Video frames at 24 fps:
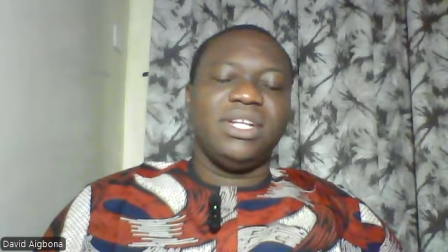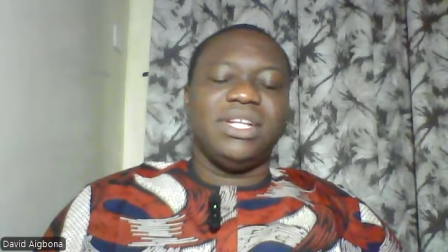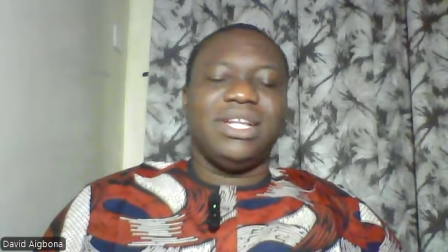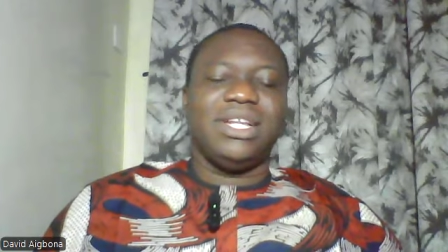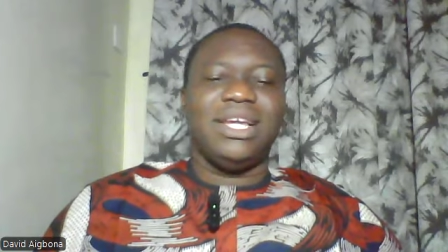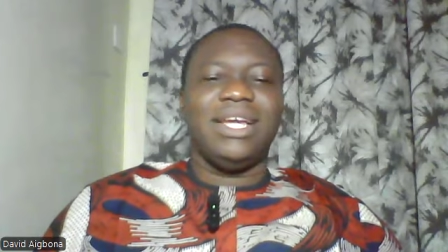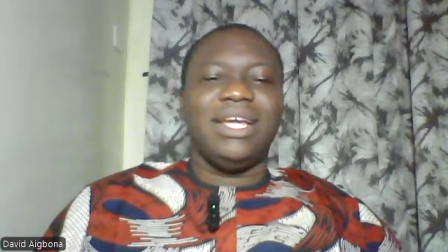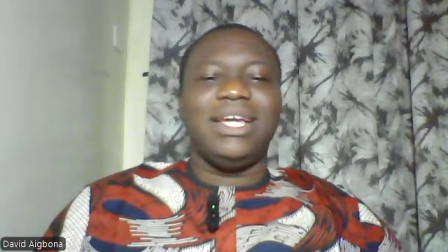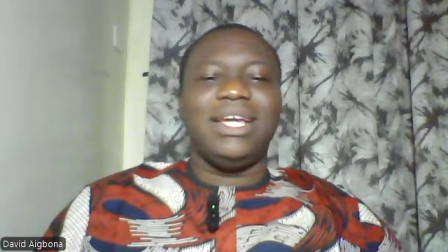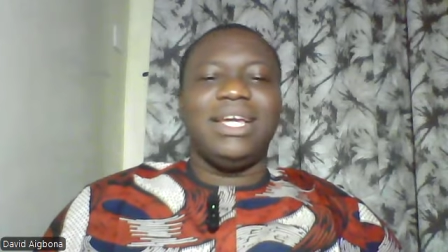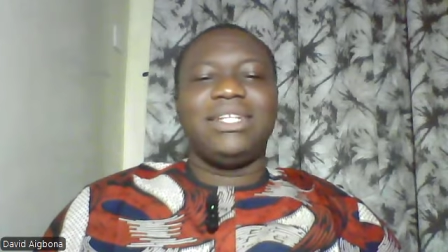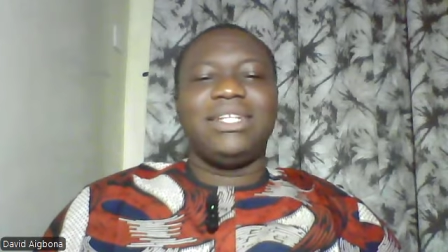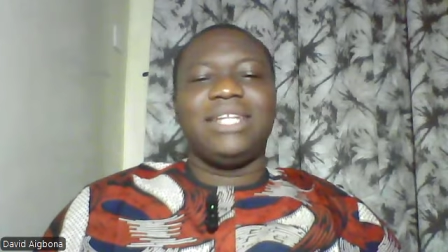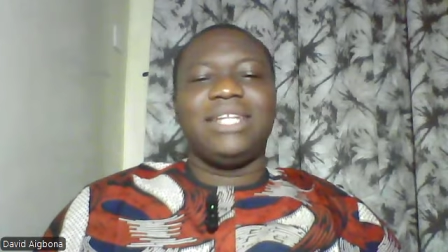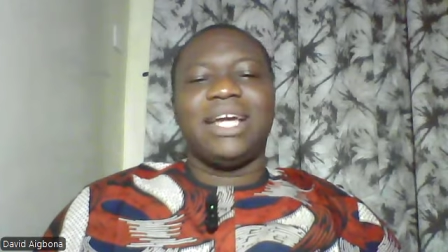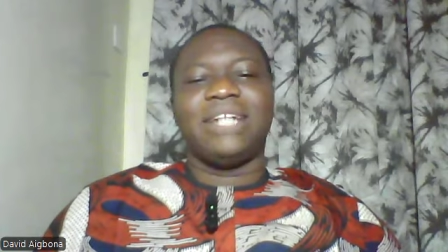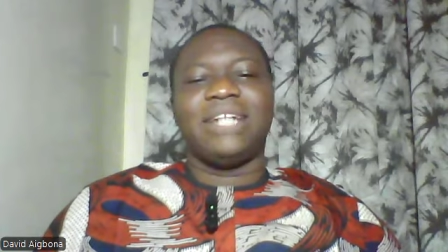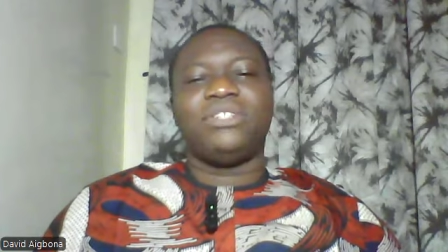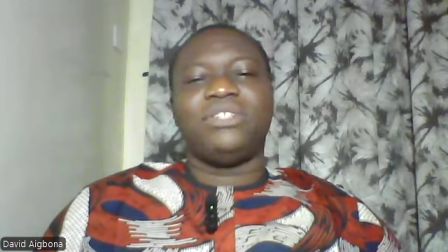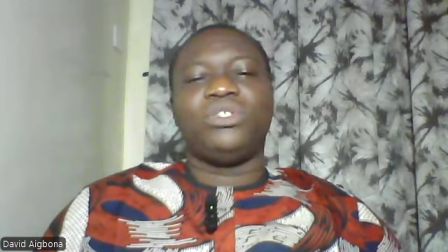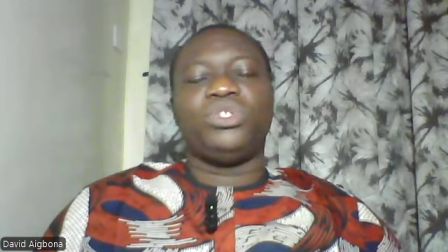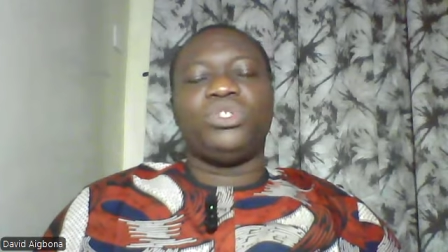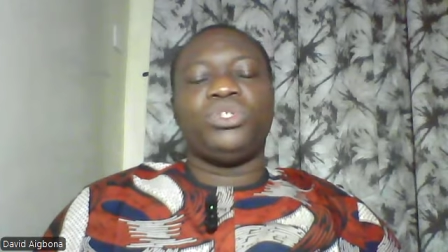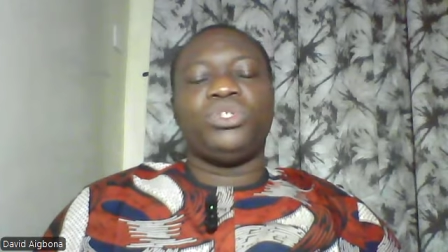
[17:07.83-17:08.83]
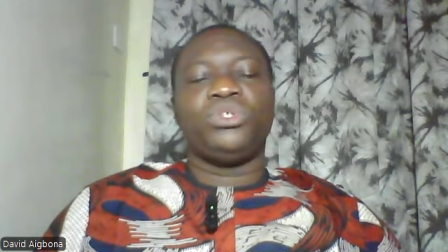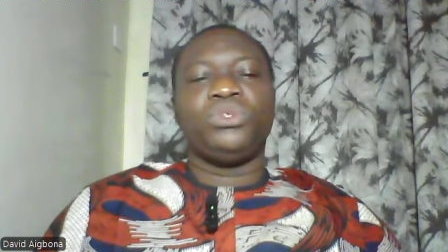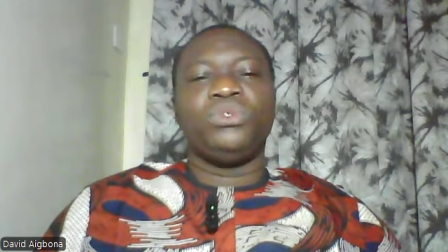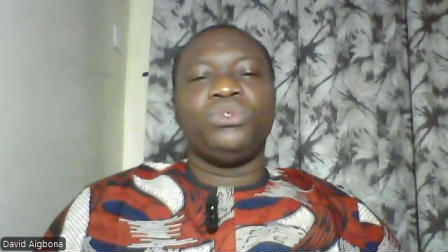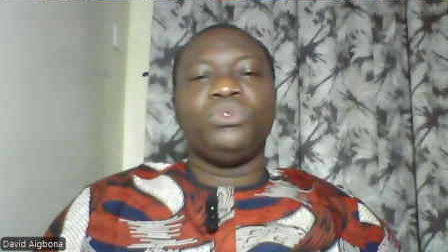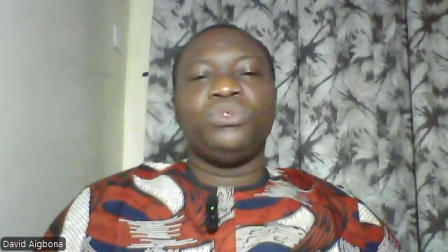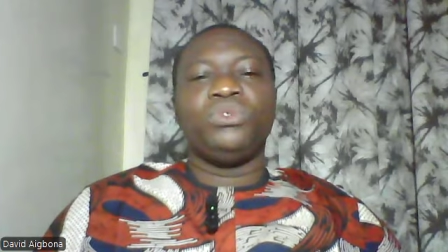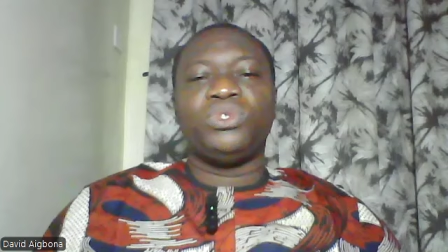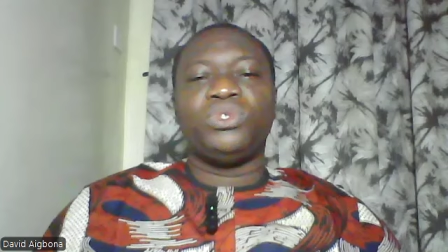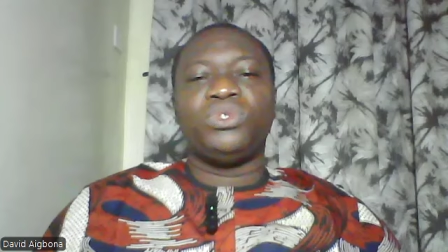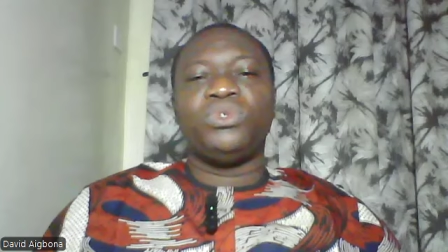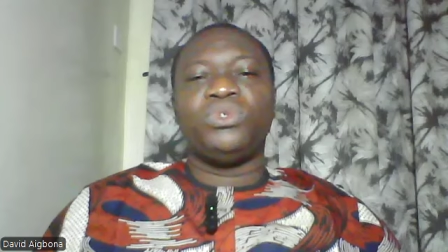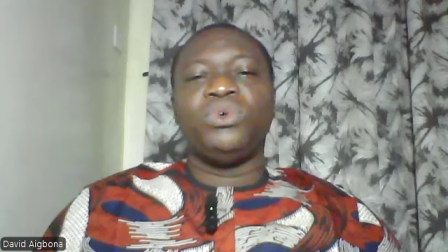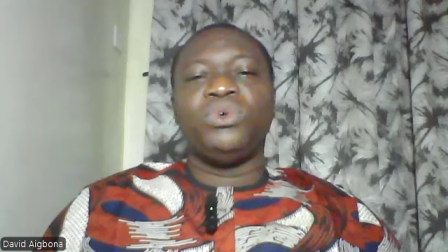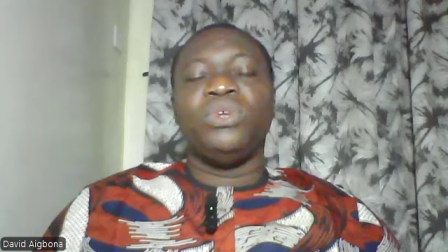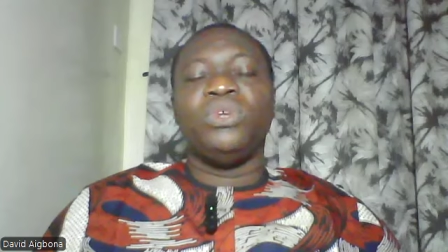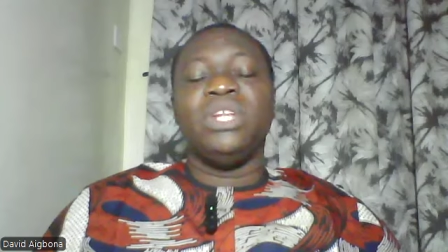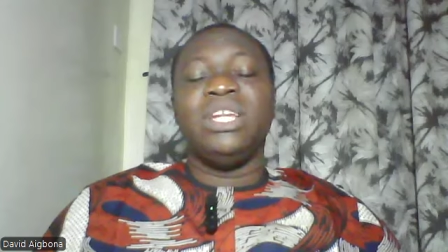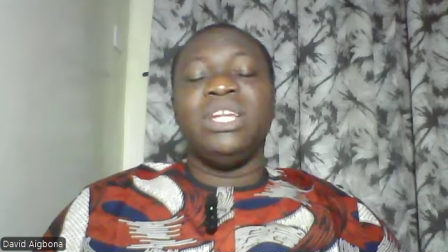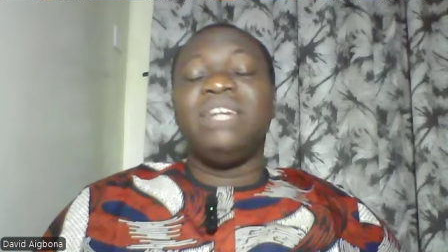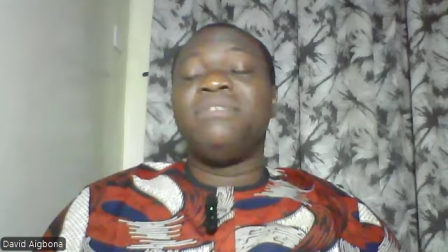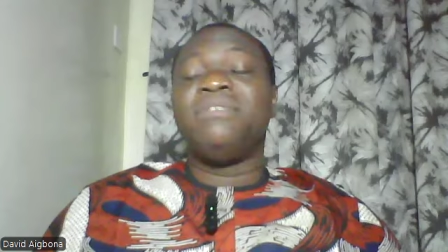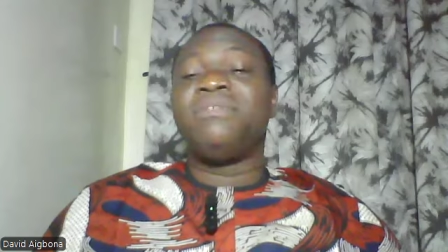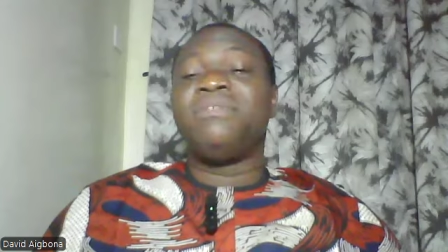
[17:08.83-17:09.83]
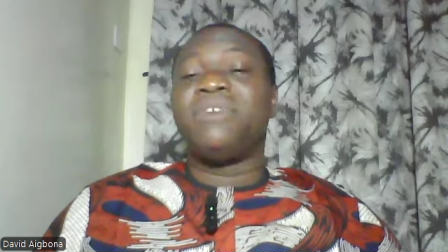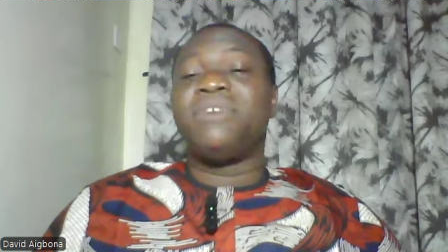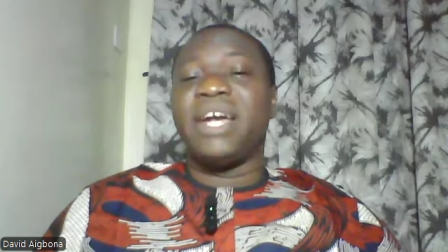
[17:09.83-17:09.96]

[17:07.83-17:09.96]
They that choose to live